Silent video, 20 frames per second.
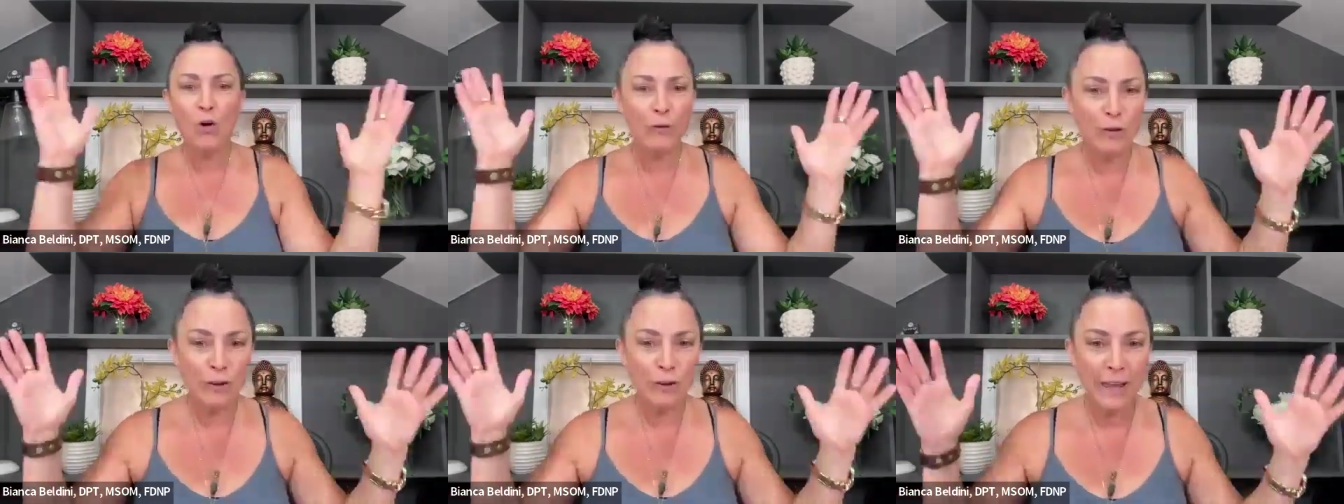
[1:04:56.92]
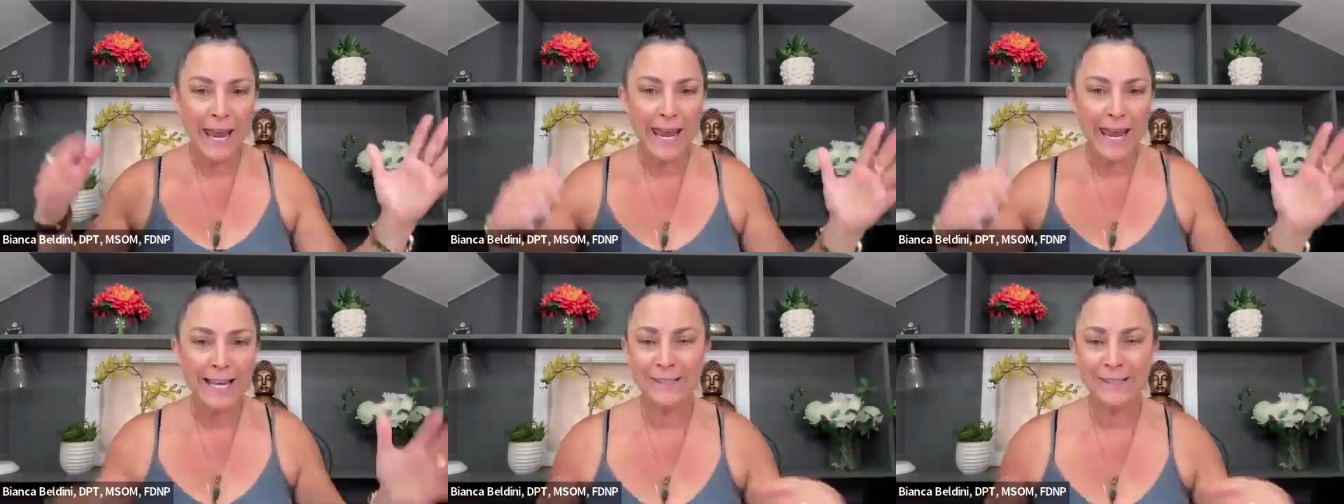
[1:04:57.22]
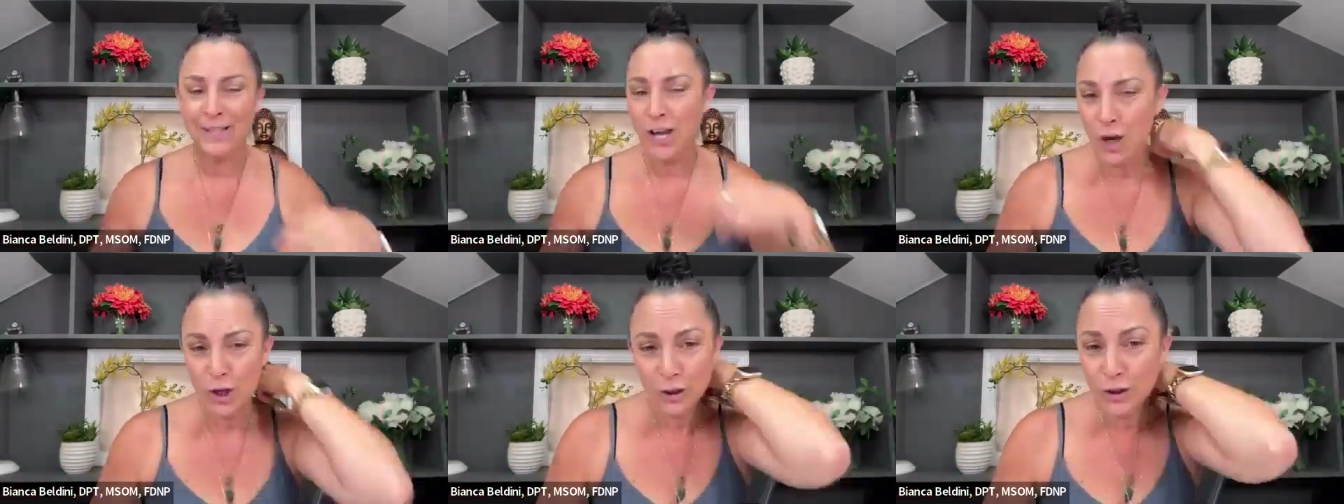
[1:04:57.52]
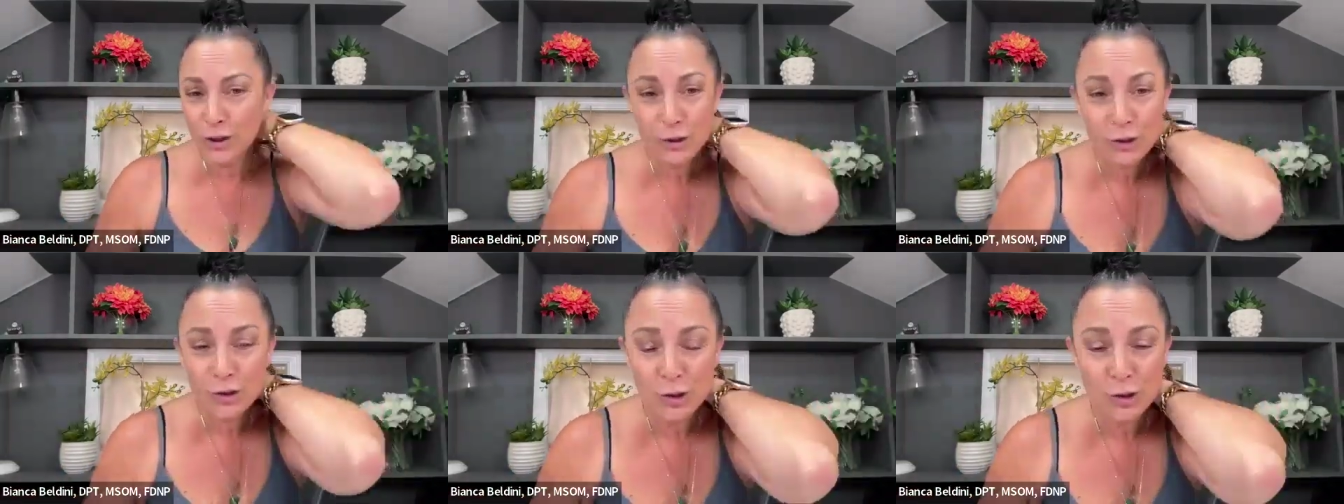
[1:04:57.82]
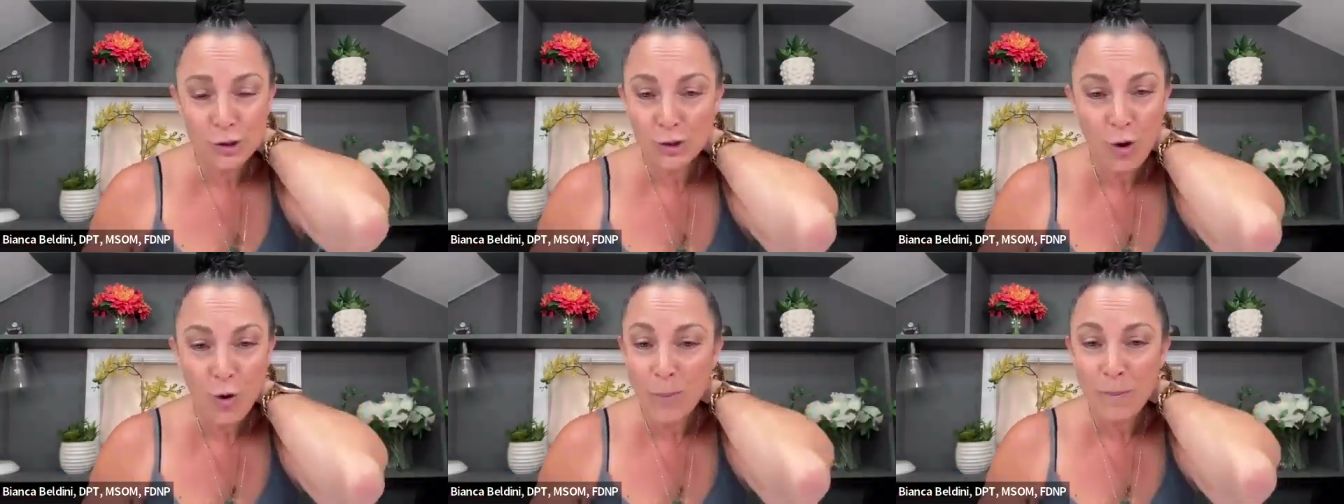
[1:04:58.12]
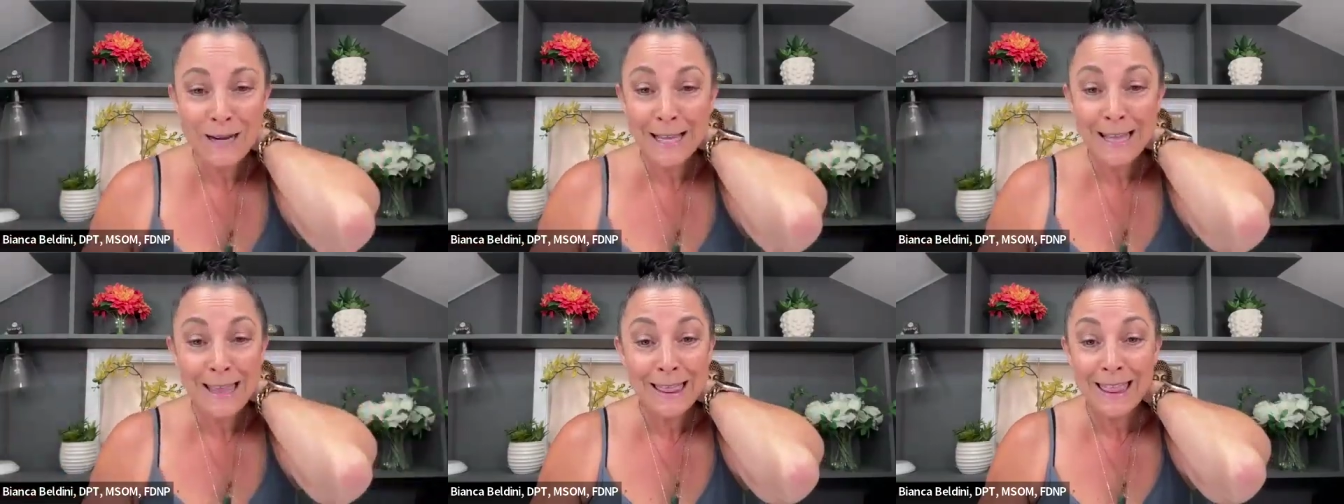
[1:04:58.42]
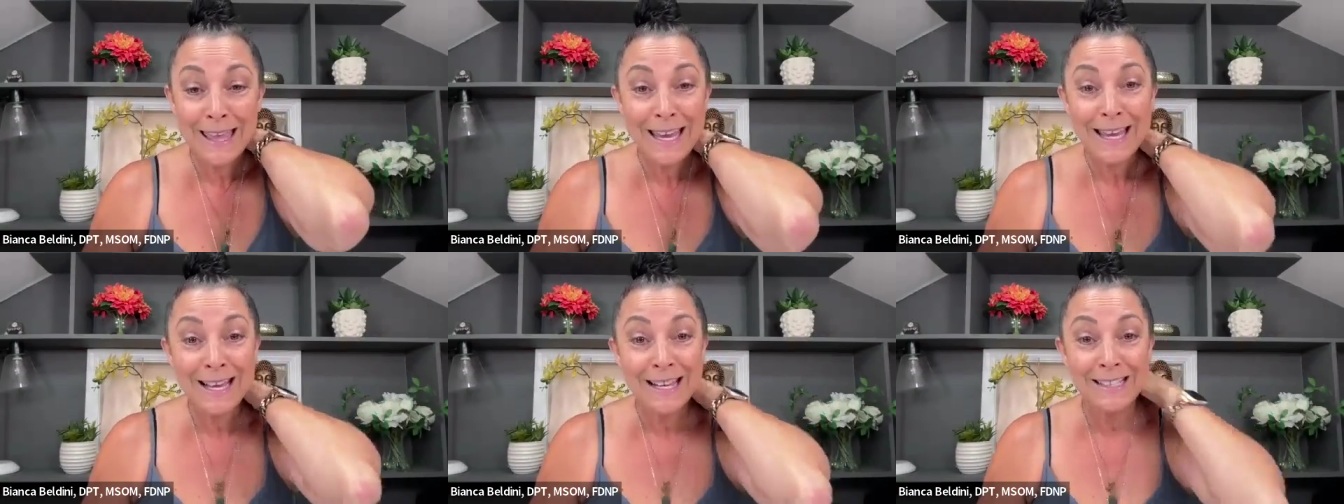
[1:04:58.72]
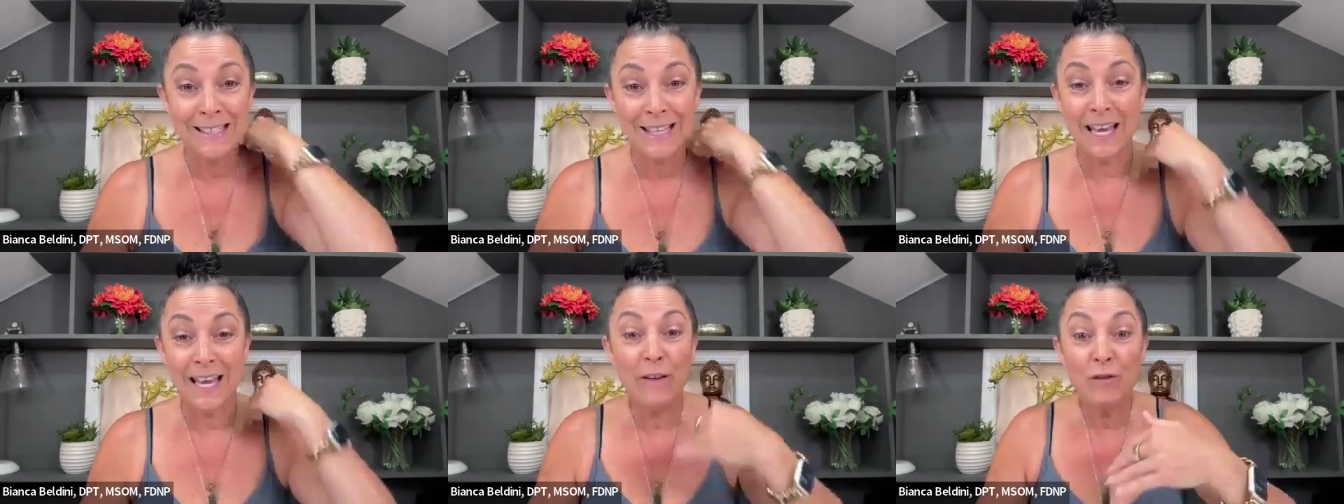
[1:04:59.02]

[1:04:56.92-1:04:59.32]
overlays. There's so many things.